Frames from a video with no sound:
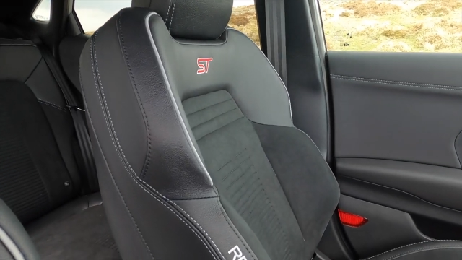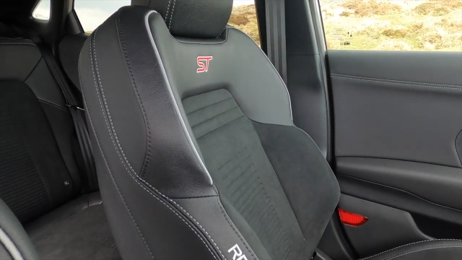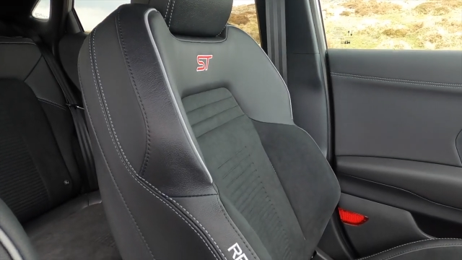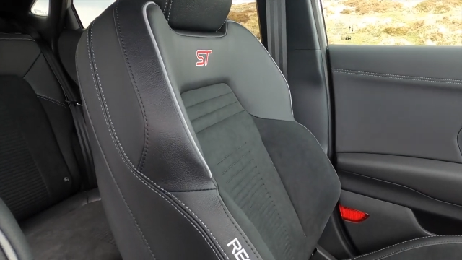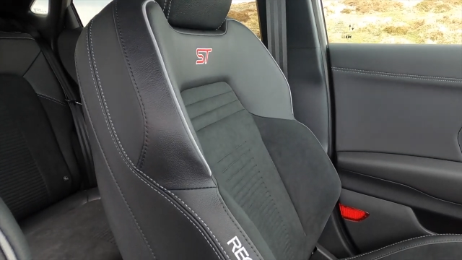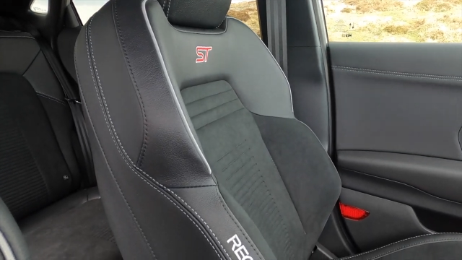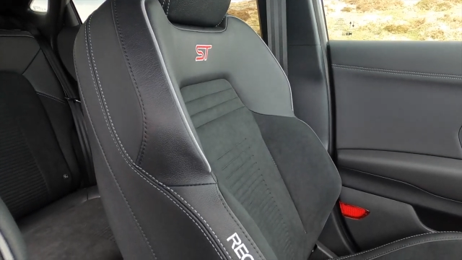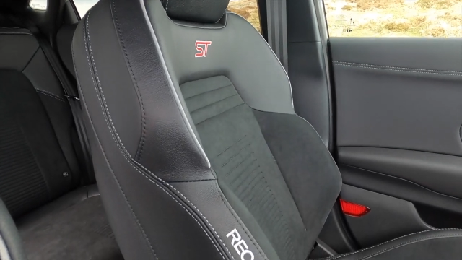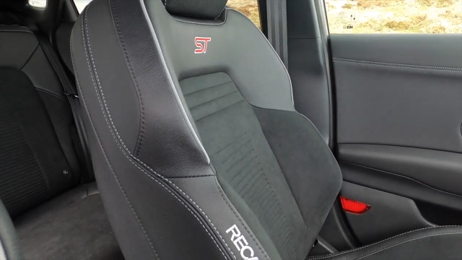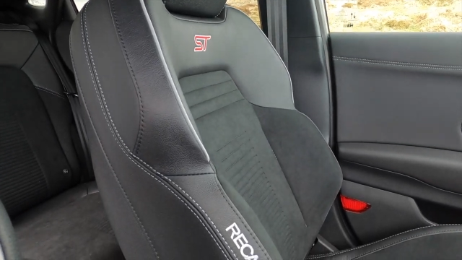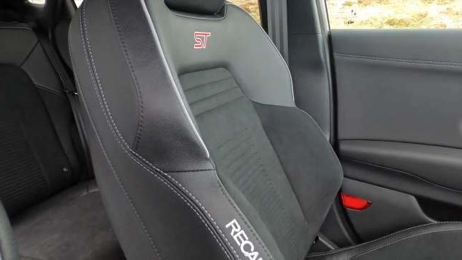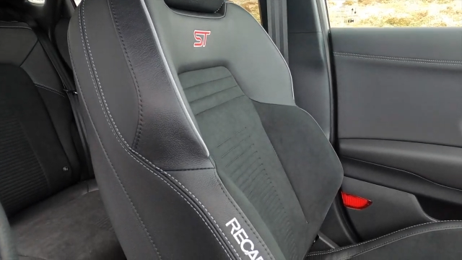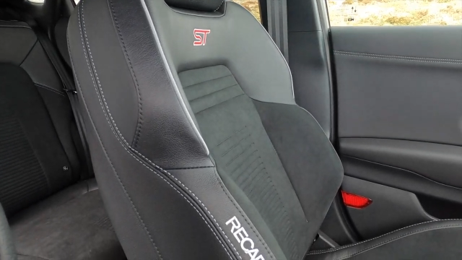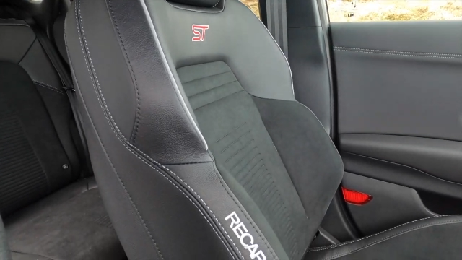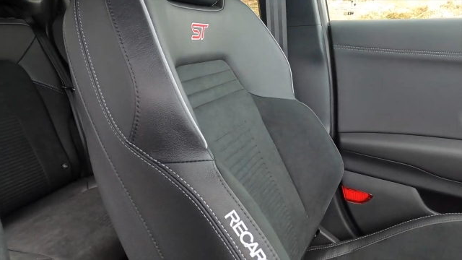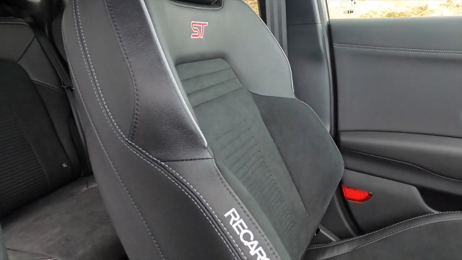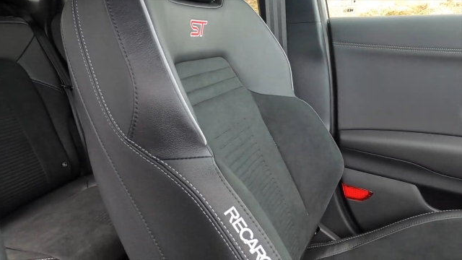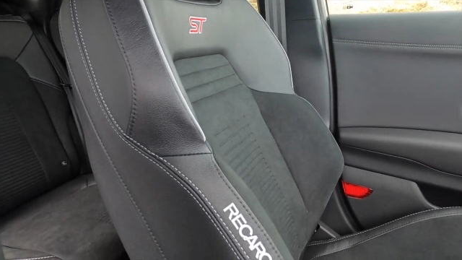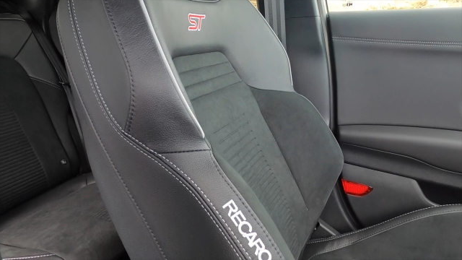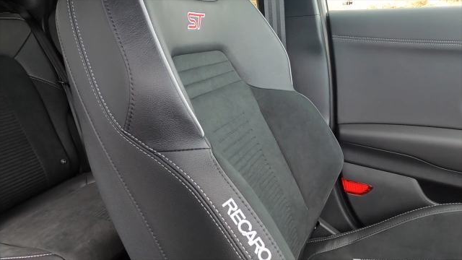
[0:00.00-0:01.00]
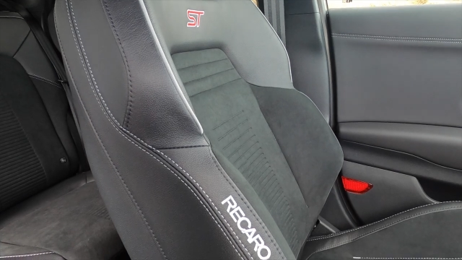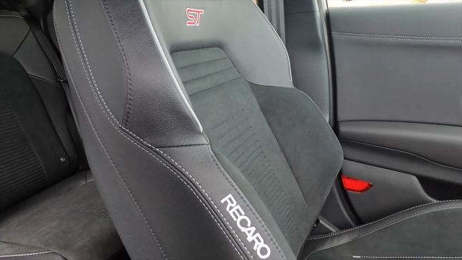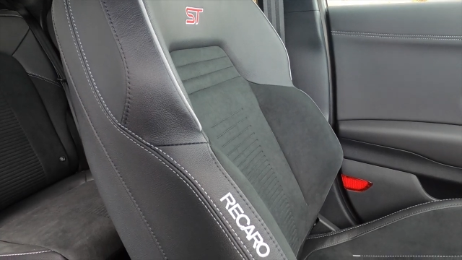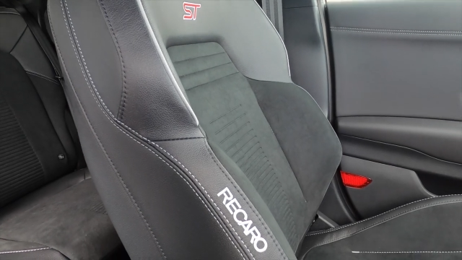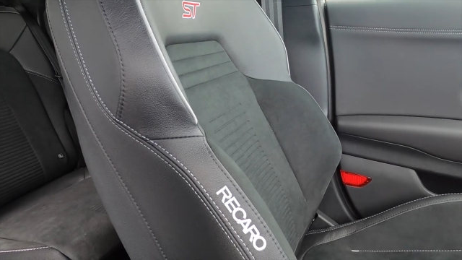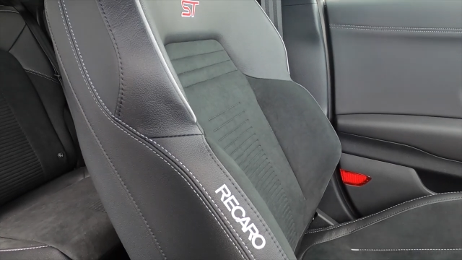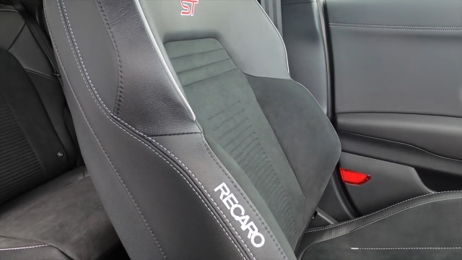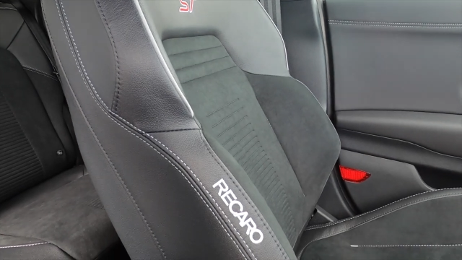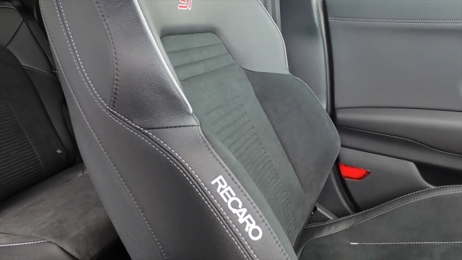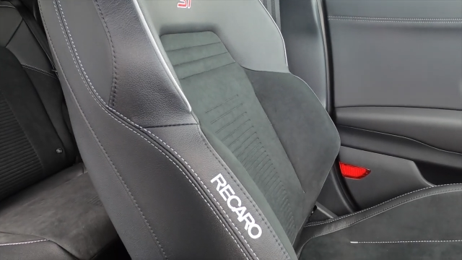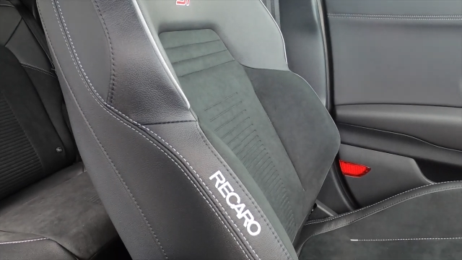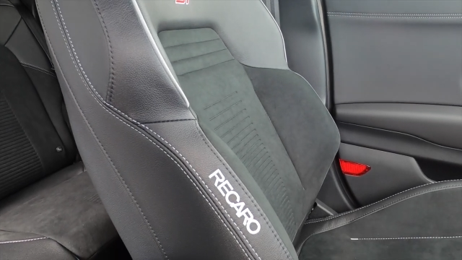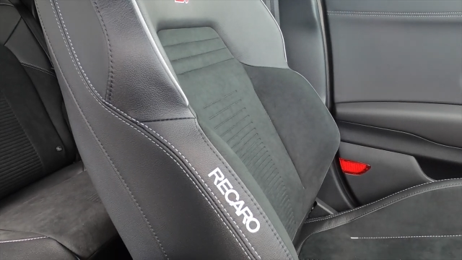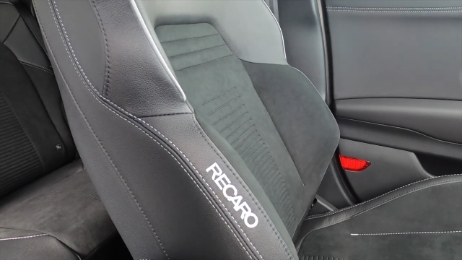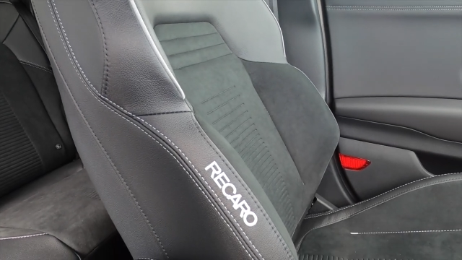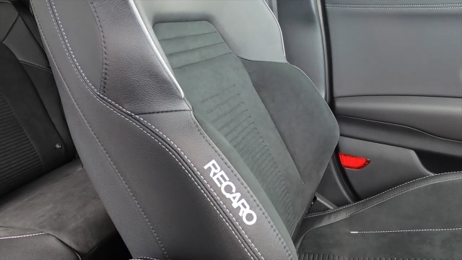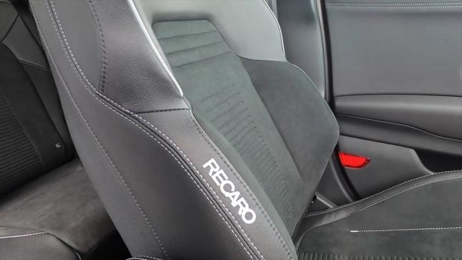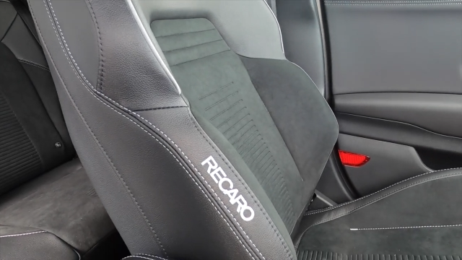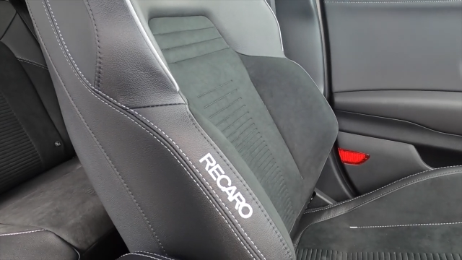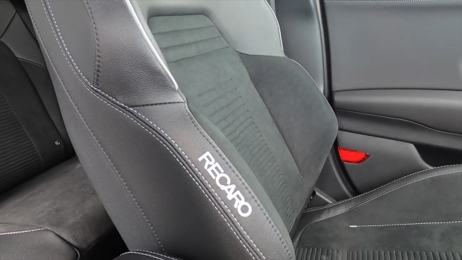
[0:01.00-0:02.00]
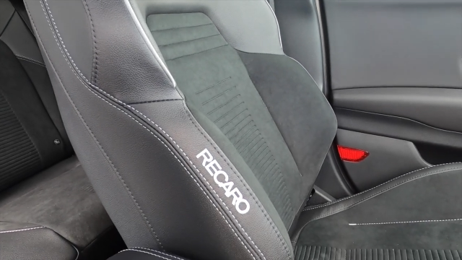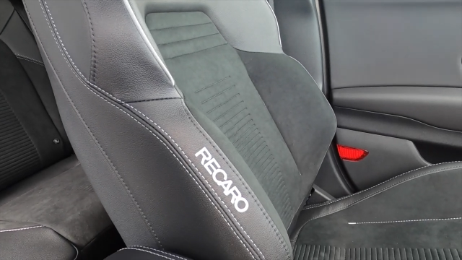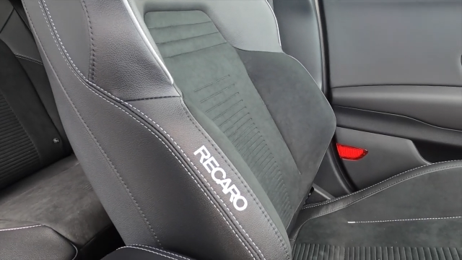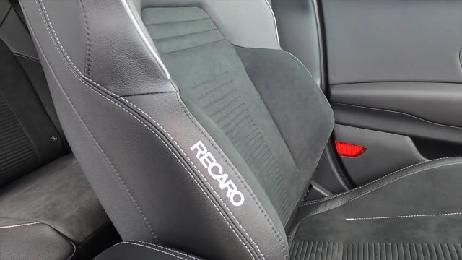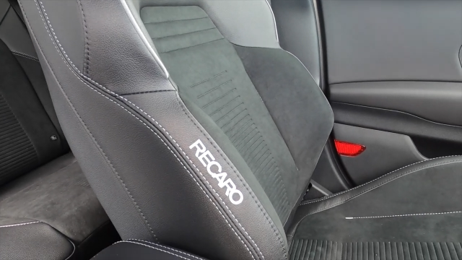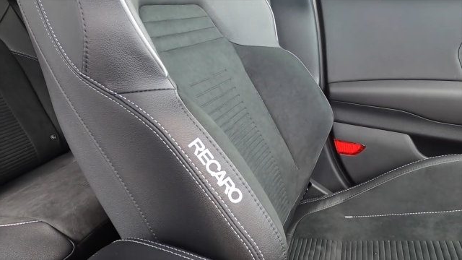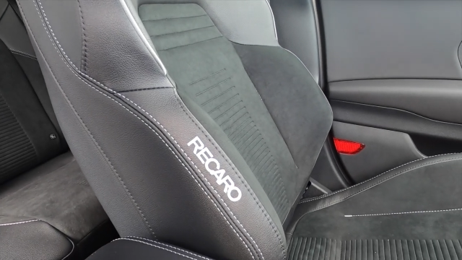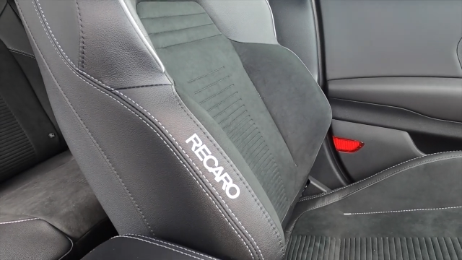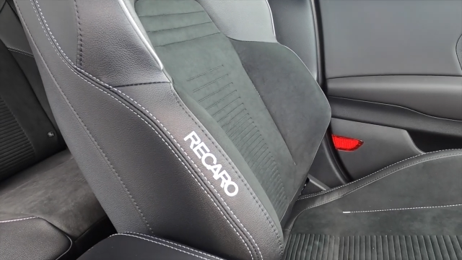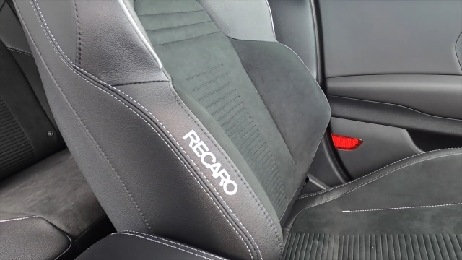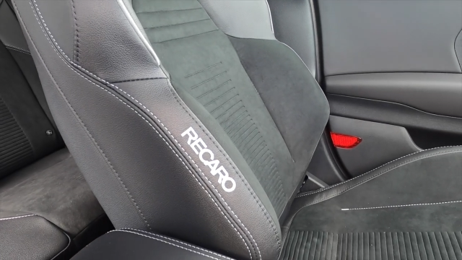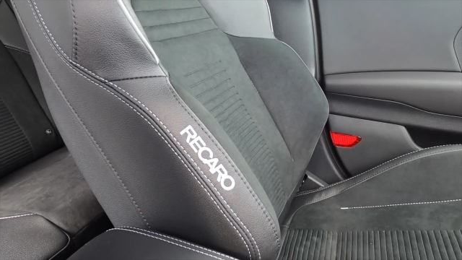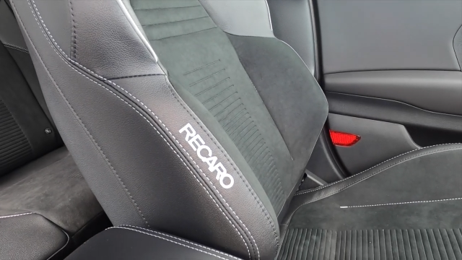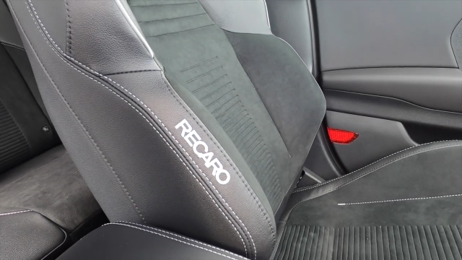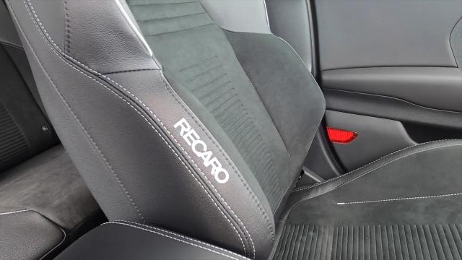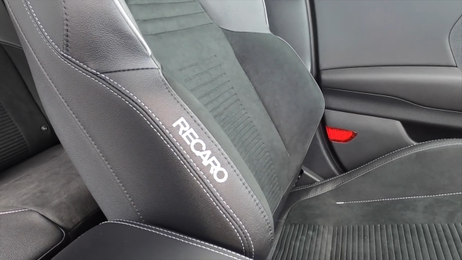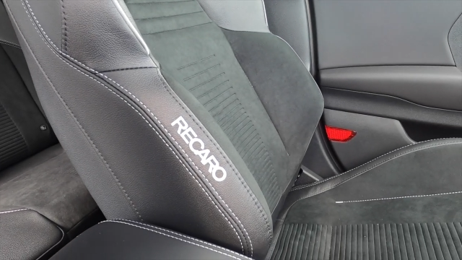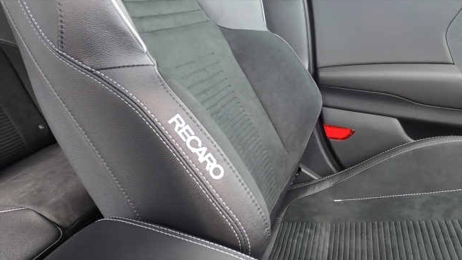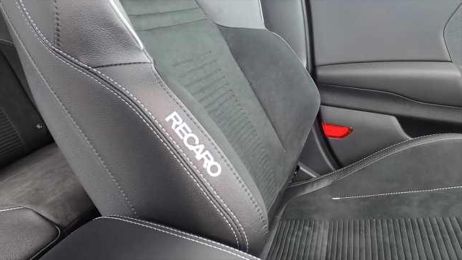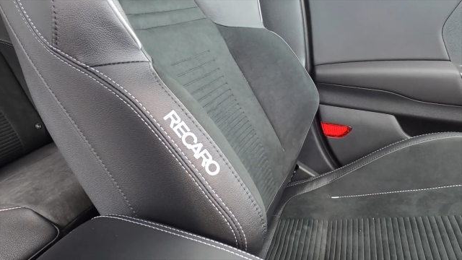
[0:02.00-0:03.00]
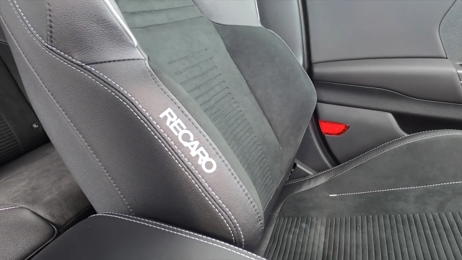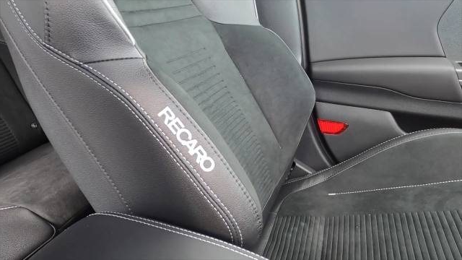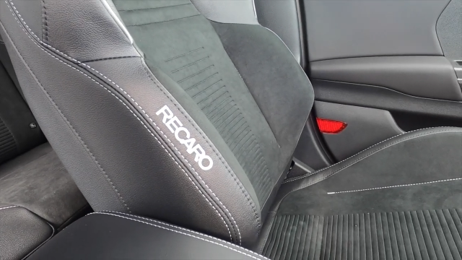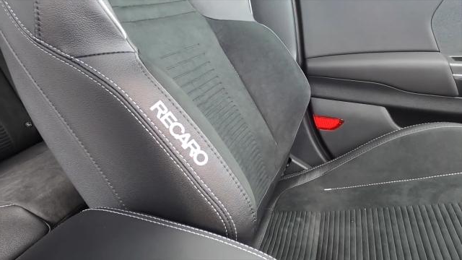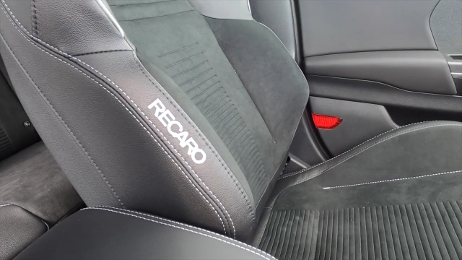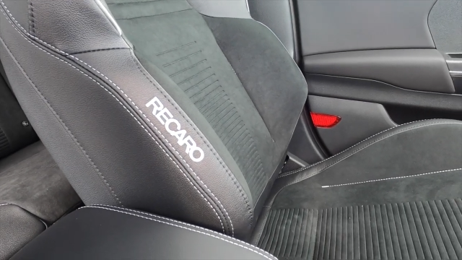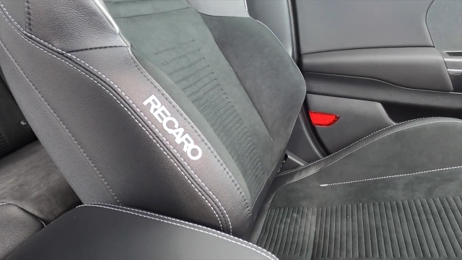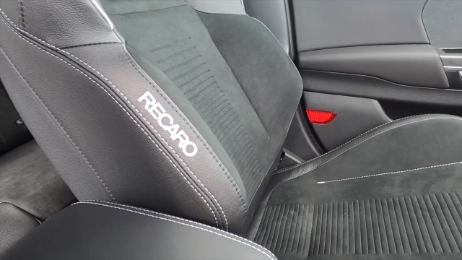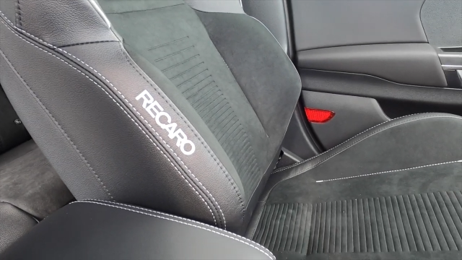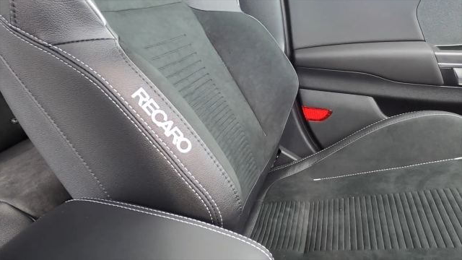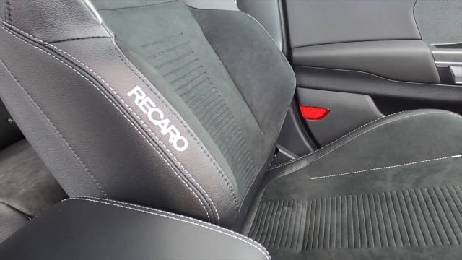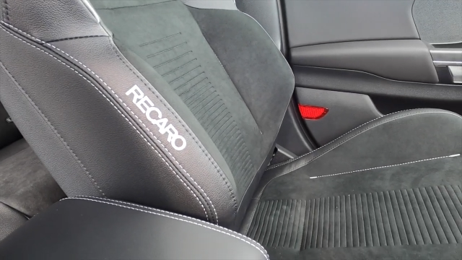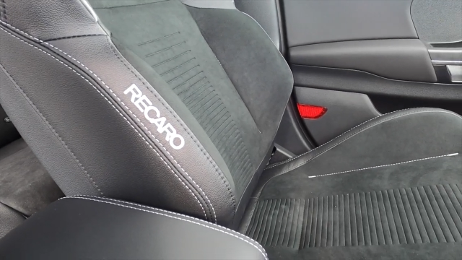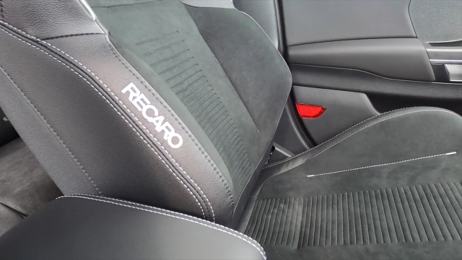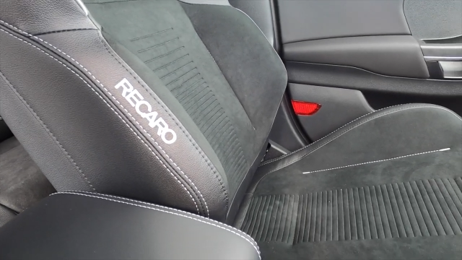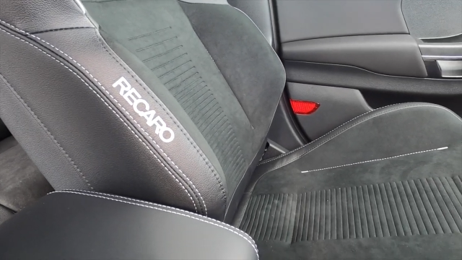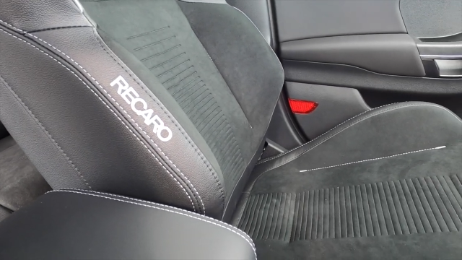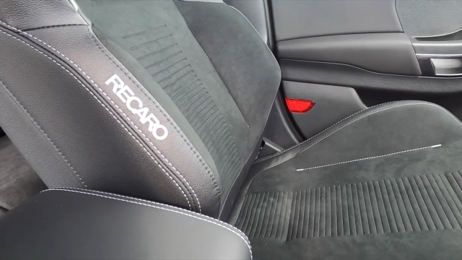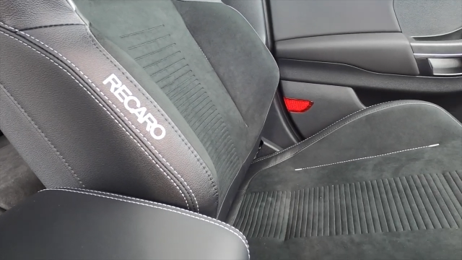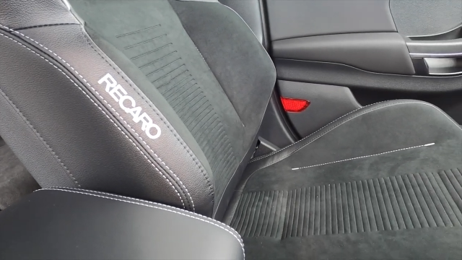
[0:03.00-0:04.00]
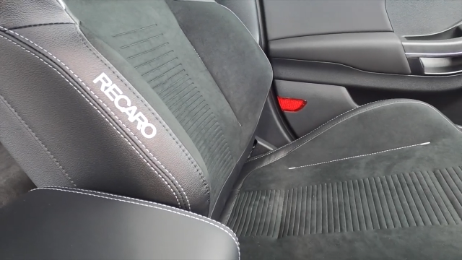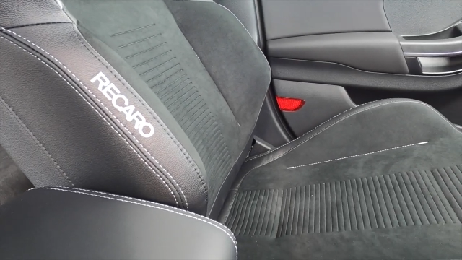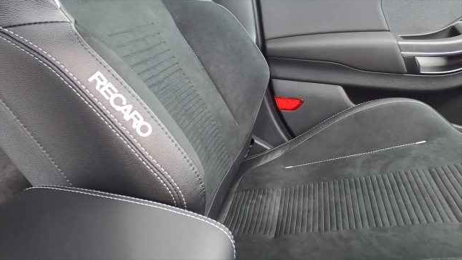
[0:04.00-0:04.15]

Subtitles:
Nobody's mouth can be seen.